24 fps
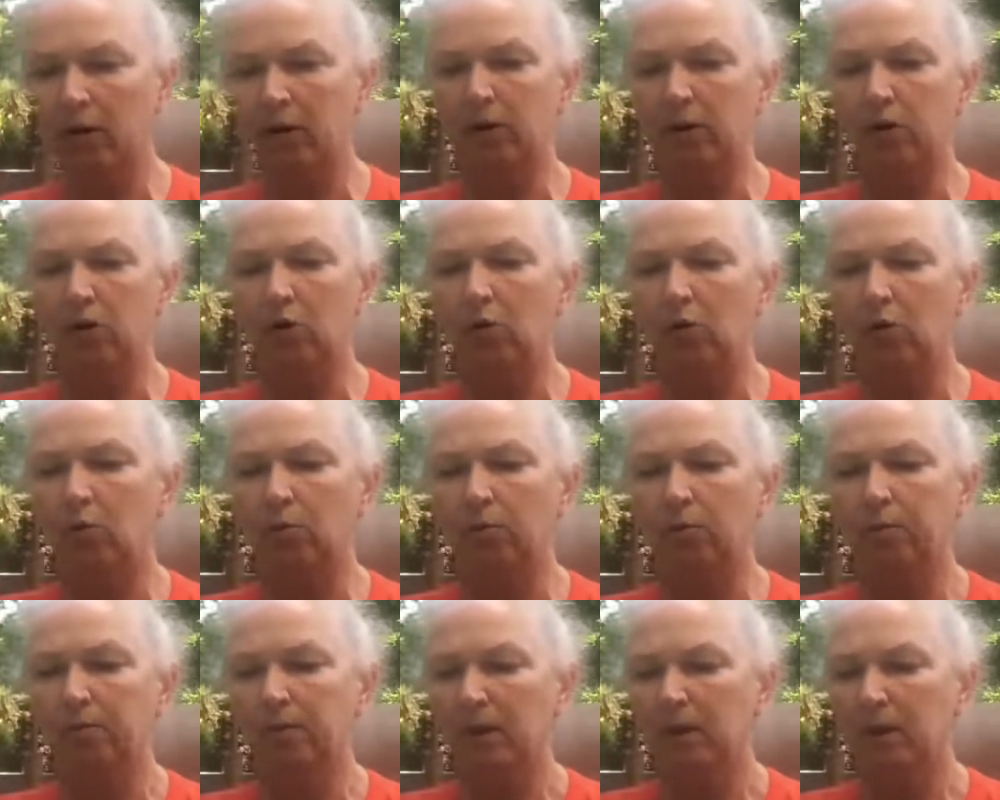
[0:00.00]
you
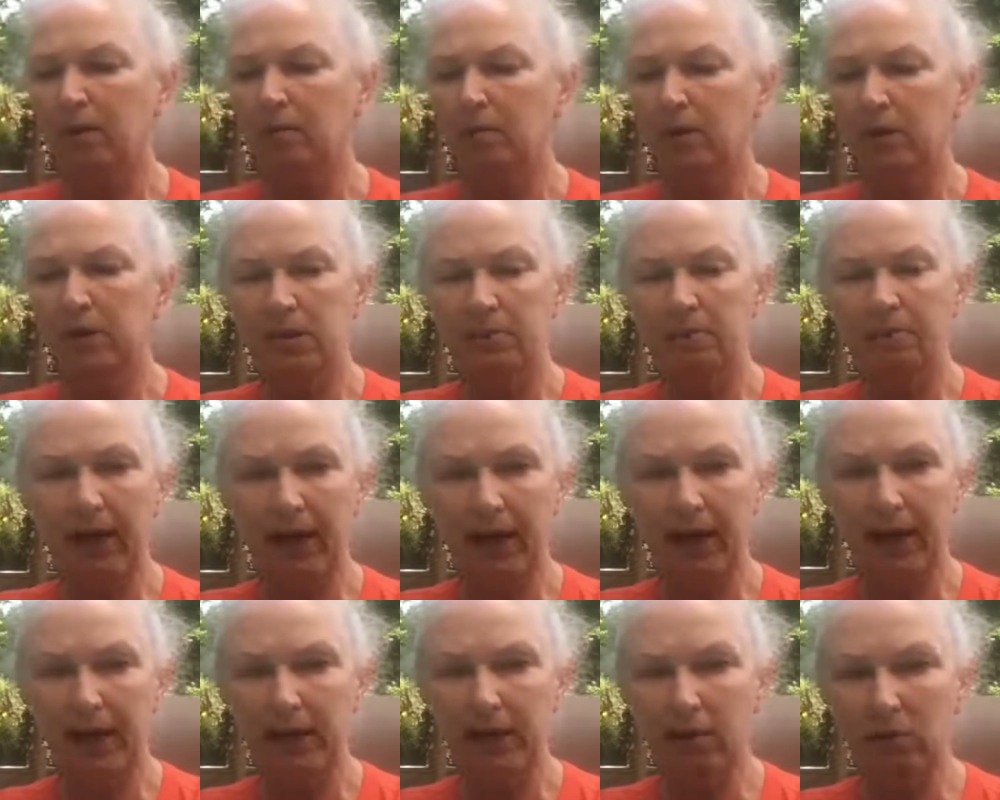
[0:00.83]
put some
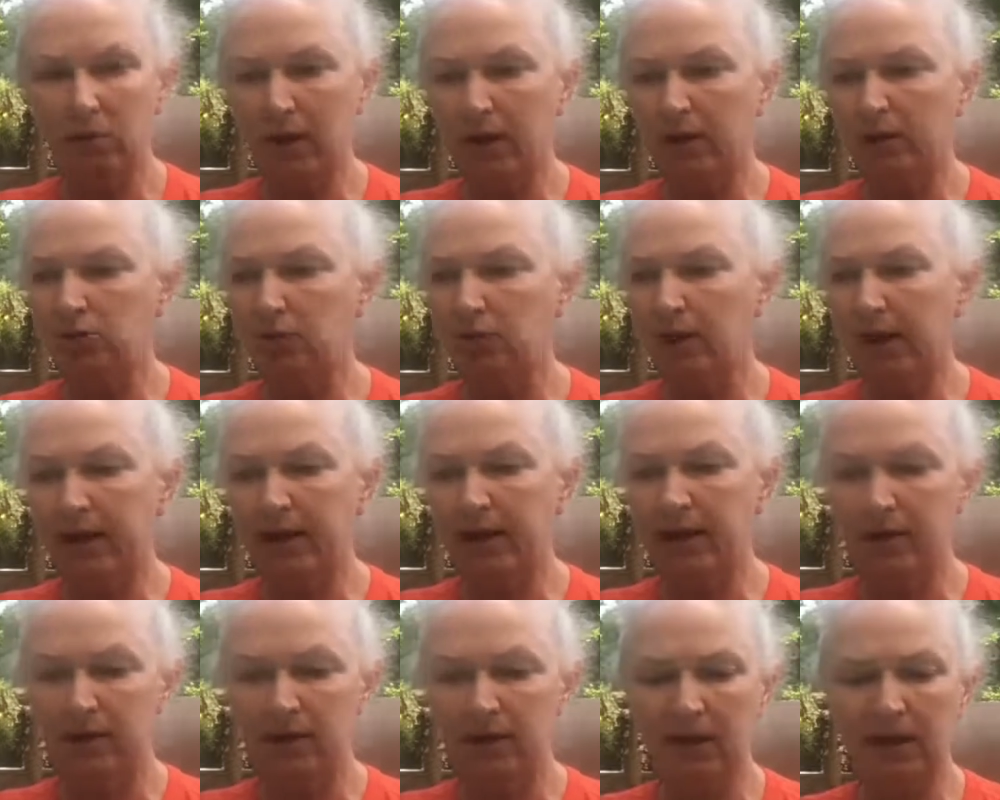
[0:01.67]
padding around your egg
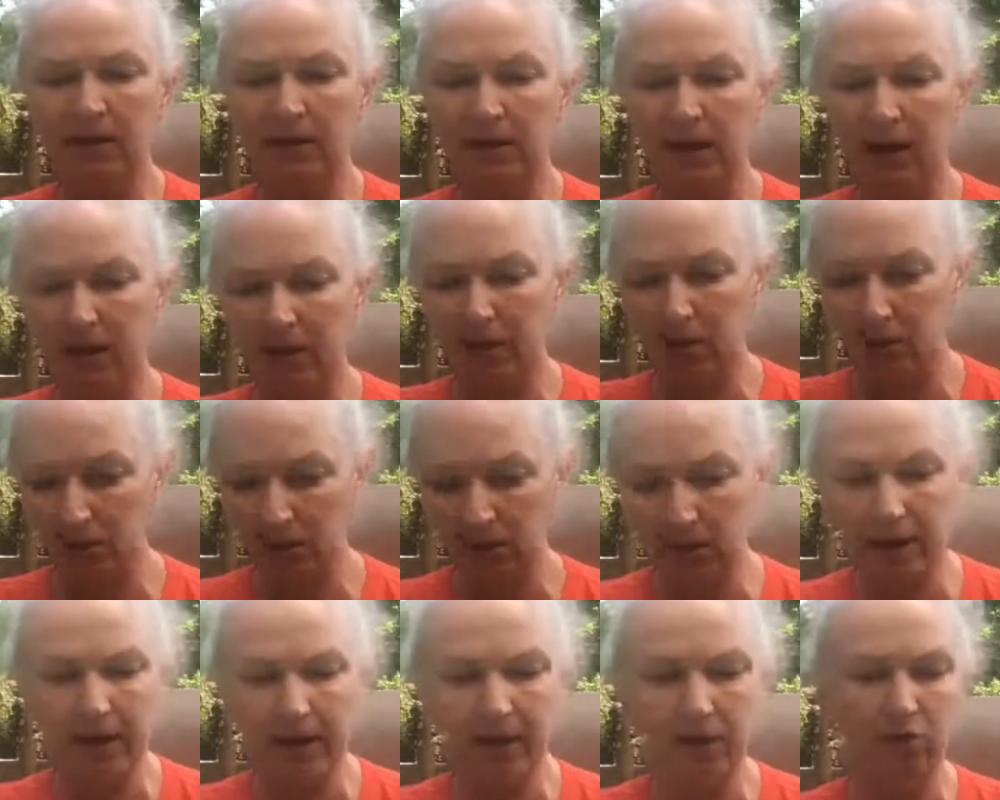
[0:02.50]
in a container and
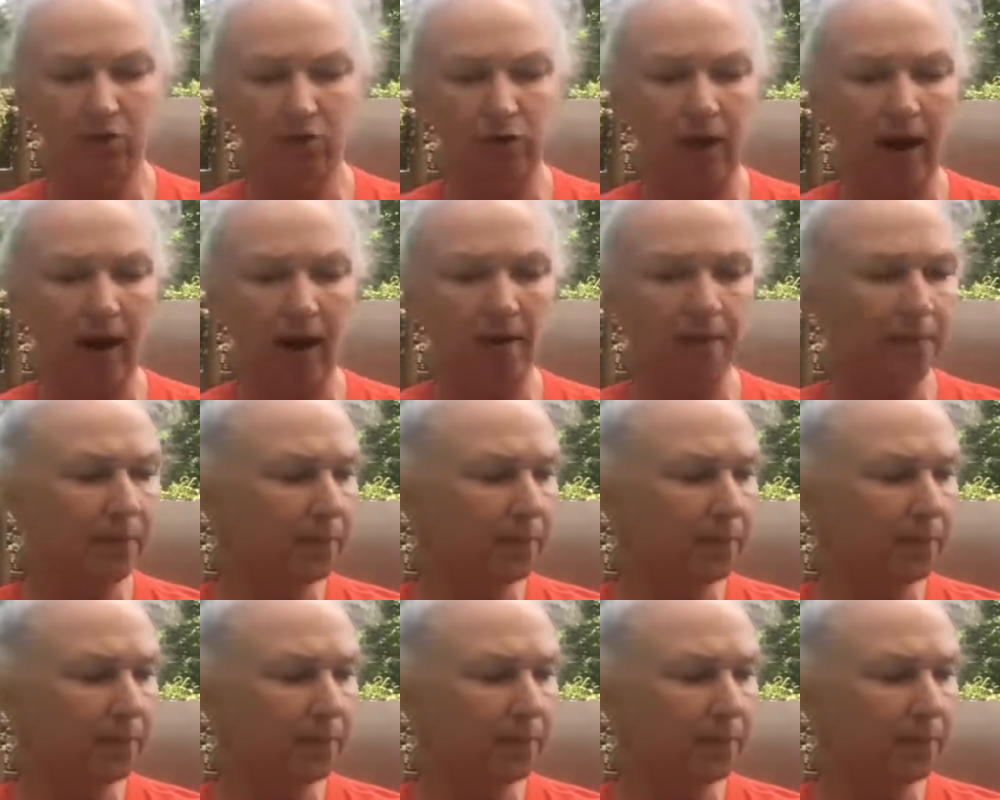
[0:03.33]
let it drop.